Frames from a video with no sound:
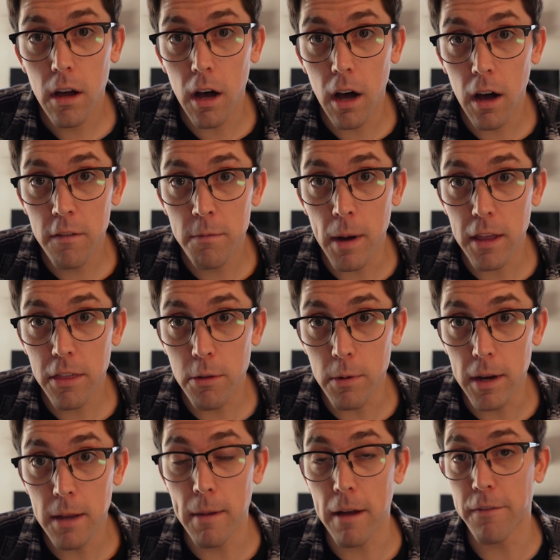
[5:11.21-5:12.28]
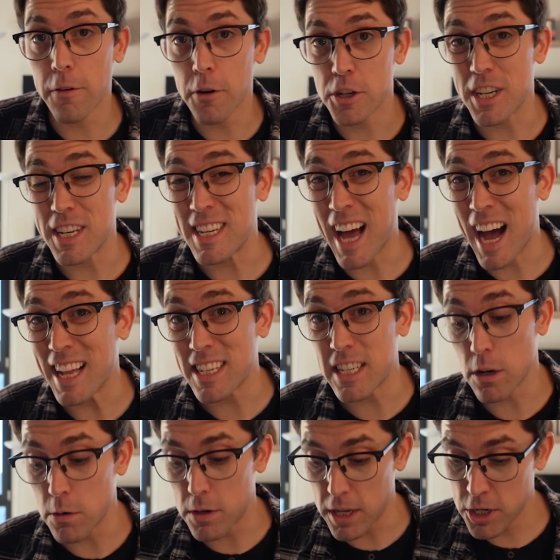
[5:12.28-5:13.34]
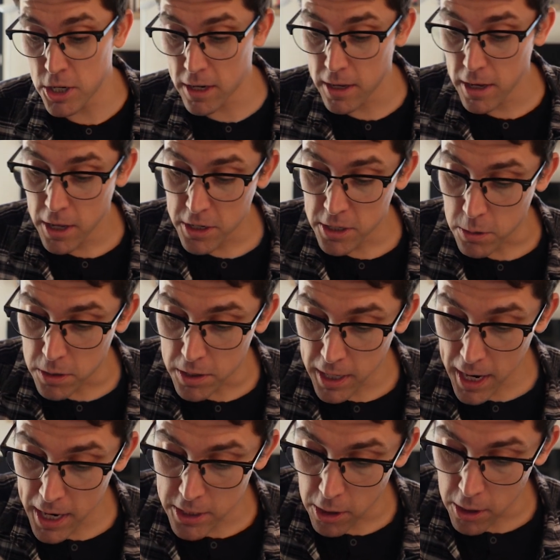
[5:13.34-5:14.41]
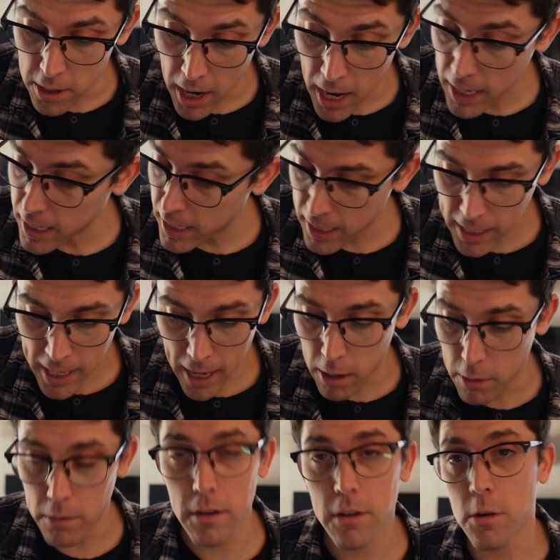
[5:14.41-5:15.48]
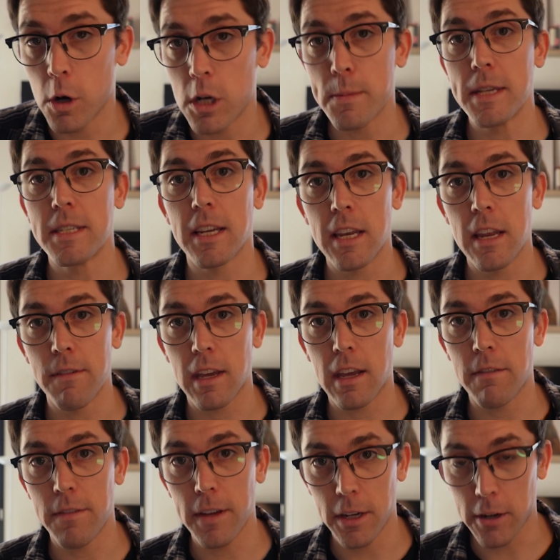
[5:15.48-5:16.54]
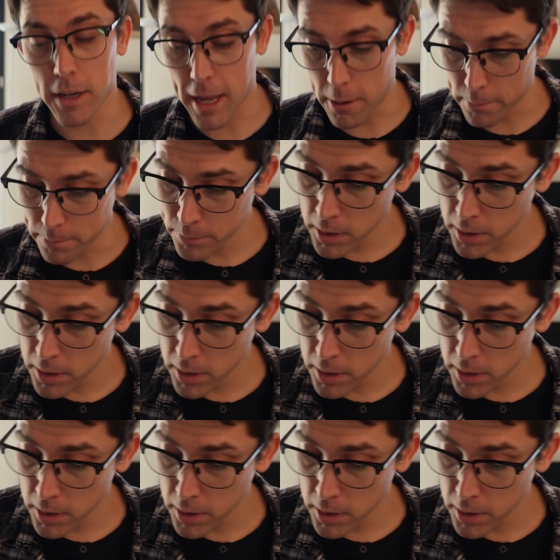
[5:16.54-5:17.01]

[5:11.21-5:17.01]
of my 3, my first non-zero digit. So these are not going to count towards my significant figure count.